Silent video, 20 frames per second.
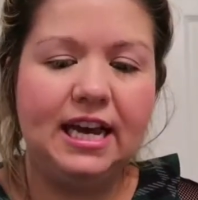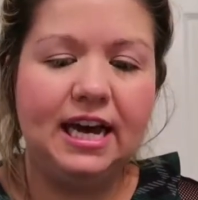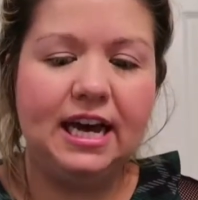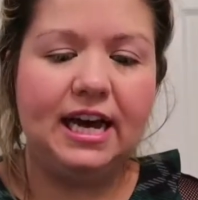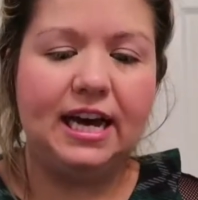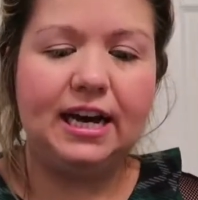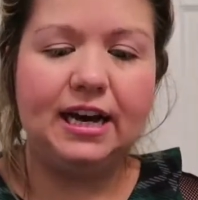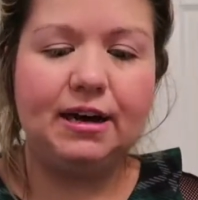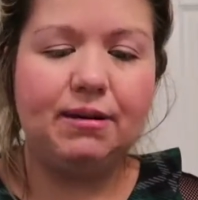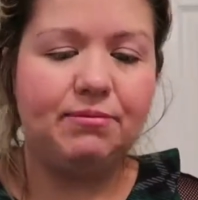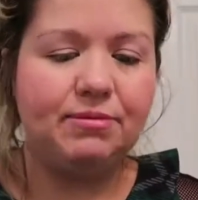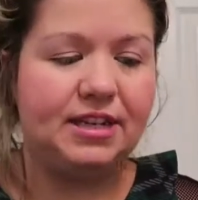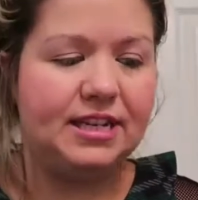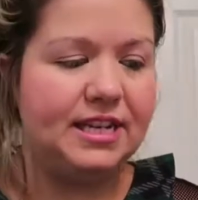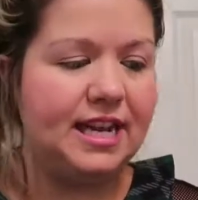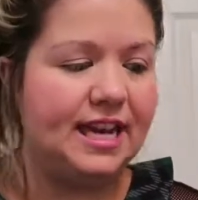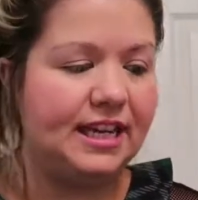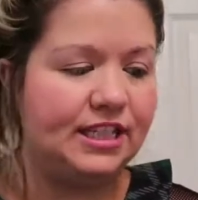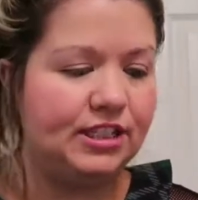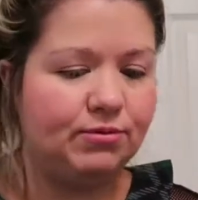The
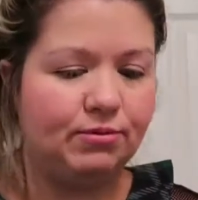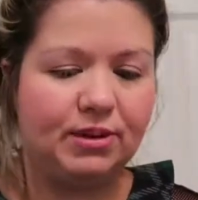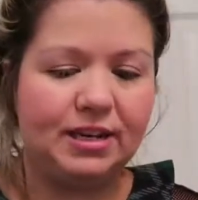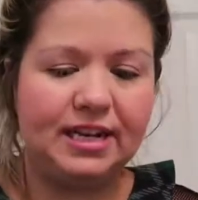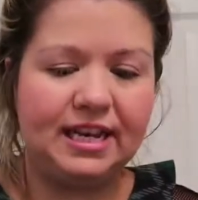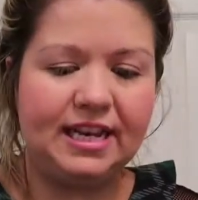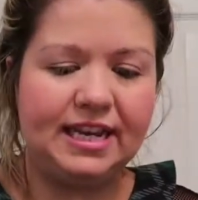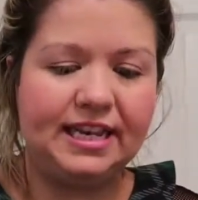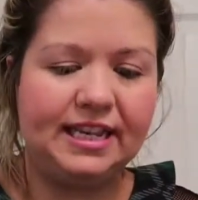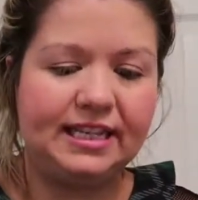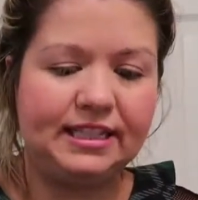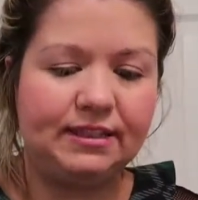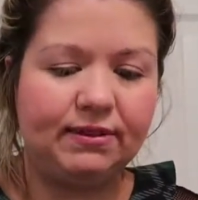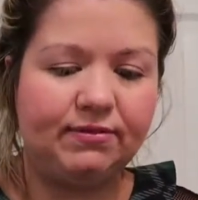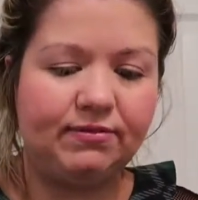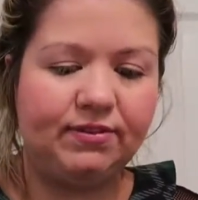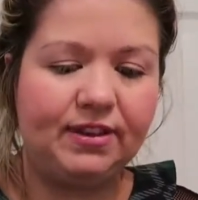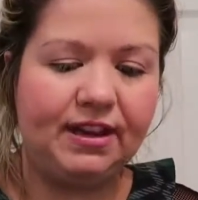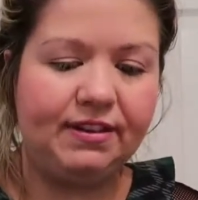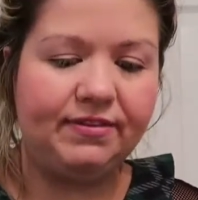next one is
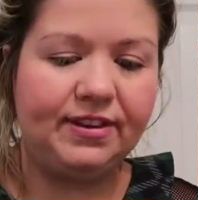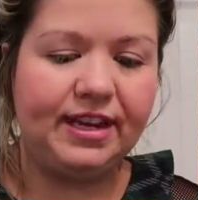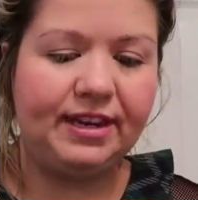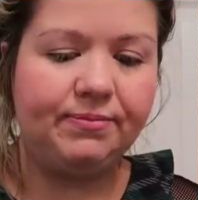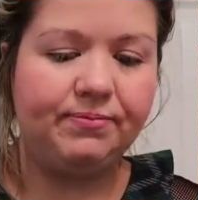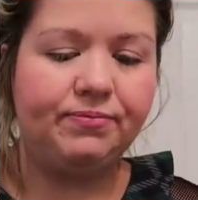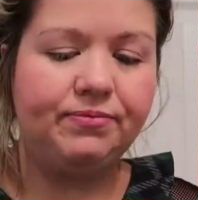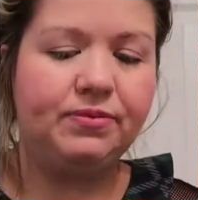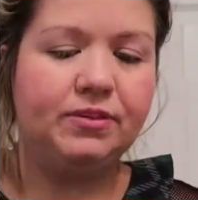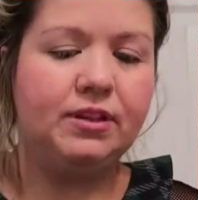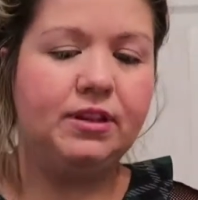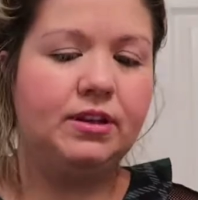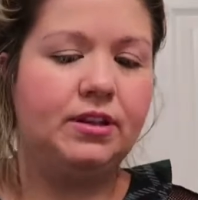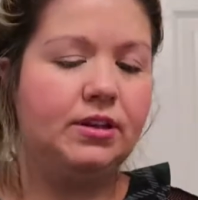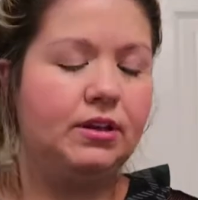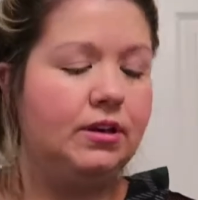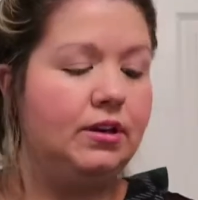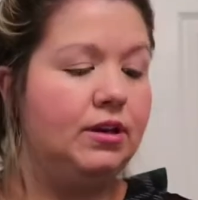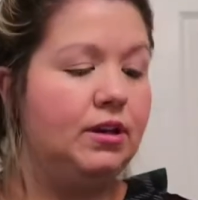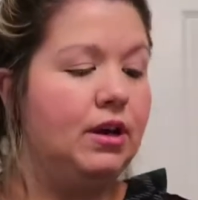Fluffy,
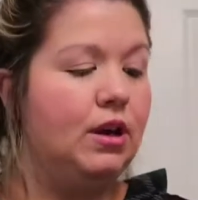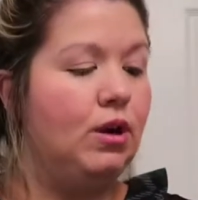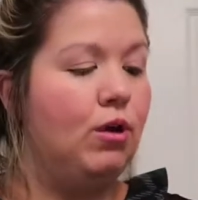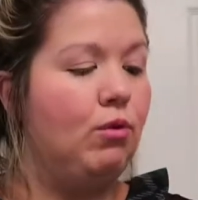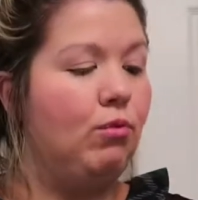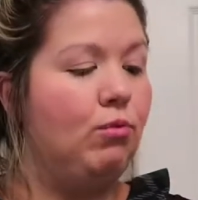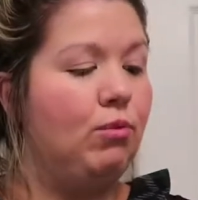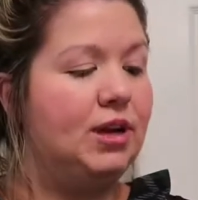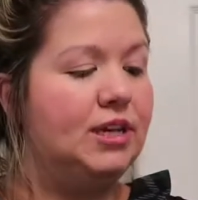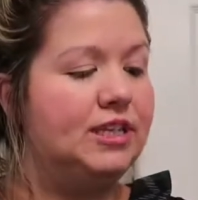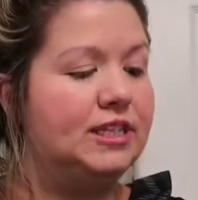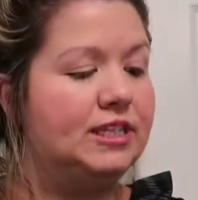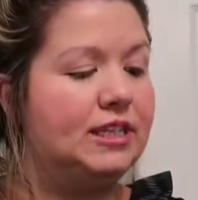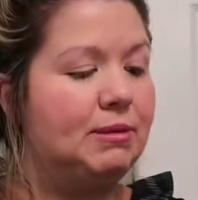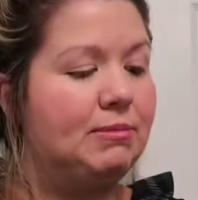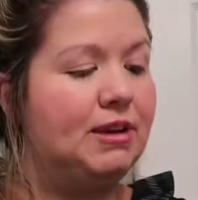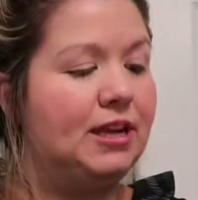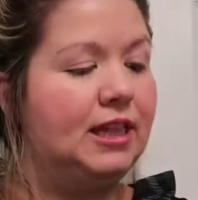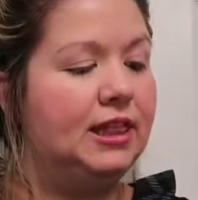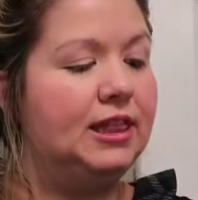which is gonna
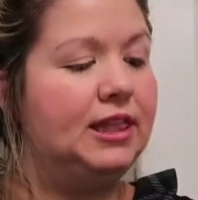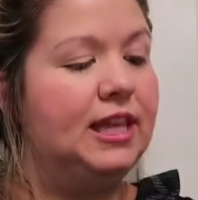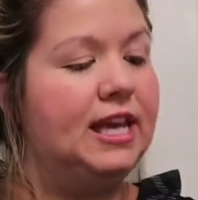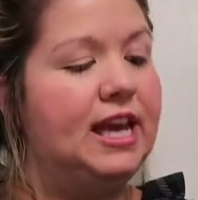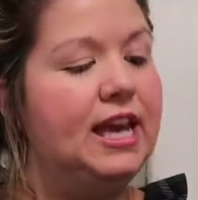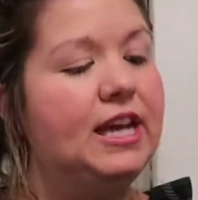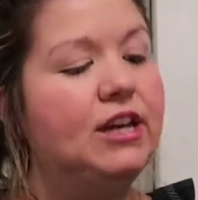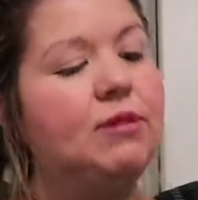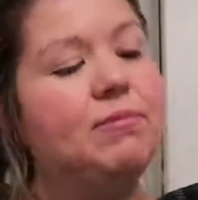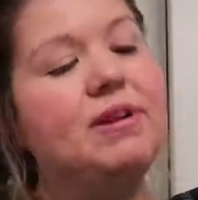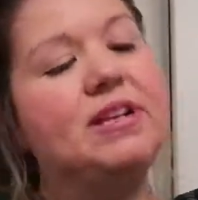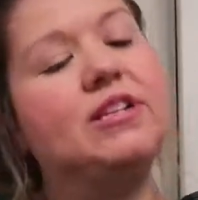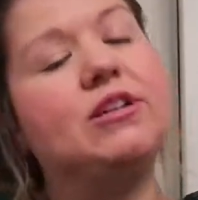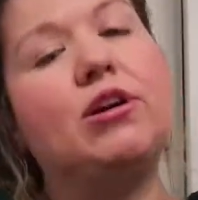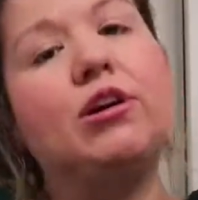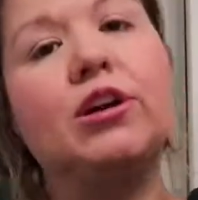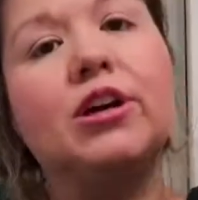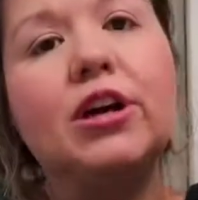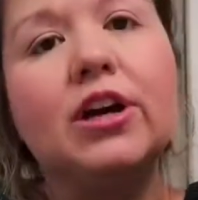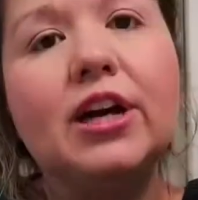be a little bit
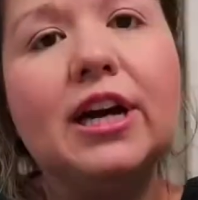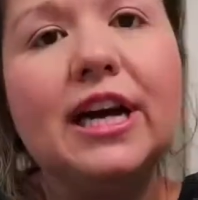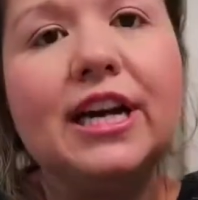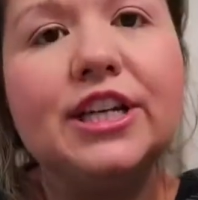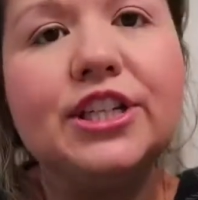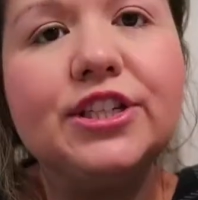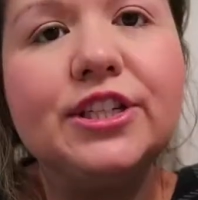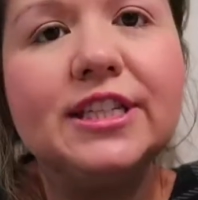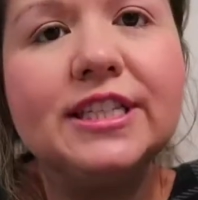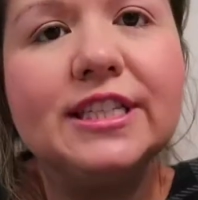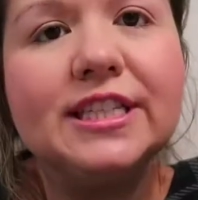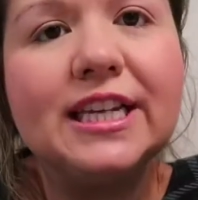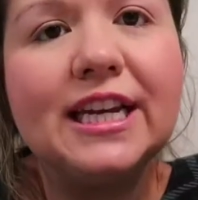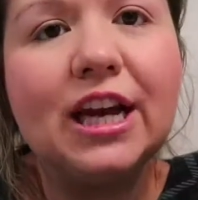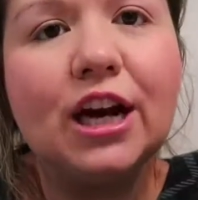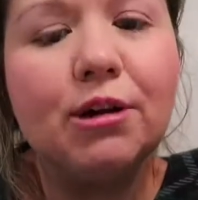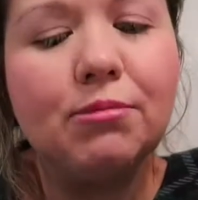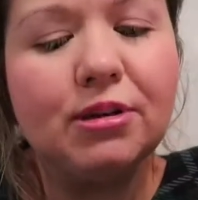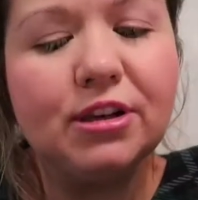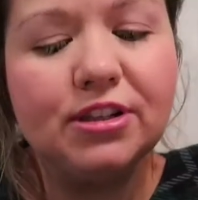darker, as you can see,
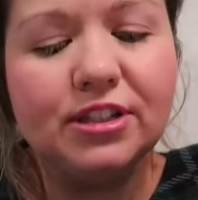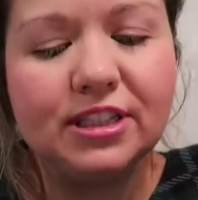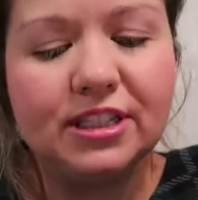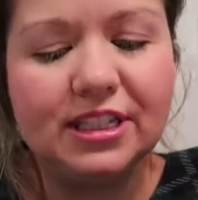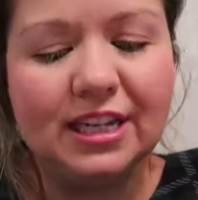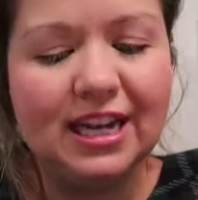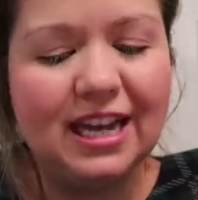almost